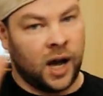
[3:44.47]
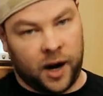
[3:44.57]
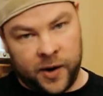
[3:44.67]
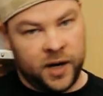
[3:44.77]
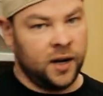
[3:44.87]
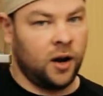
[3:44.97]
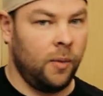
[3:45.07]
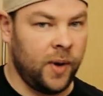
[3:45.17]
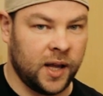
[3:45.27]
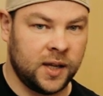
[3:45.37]
I'm reading the
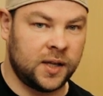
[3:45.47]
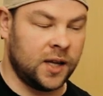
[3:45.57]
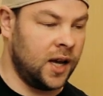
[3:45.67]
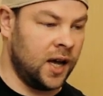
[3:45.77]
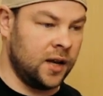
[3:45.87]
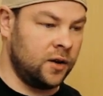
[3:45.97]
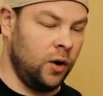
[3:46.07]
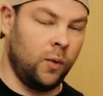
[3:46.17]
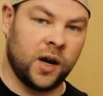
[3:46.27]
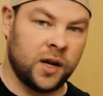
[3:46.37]
comments, yeah, and you
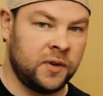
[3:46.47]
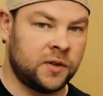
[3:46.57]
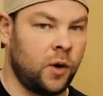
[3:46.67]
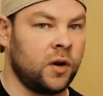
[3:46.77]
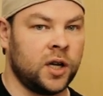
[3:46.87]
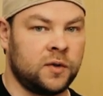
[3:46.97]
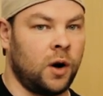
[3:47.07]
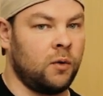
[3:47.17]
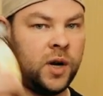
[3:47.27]
know what, if it's wrong, it's wrong.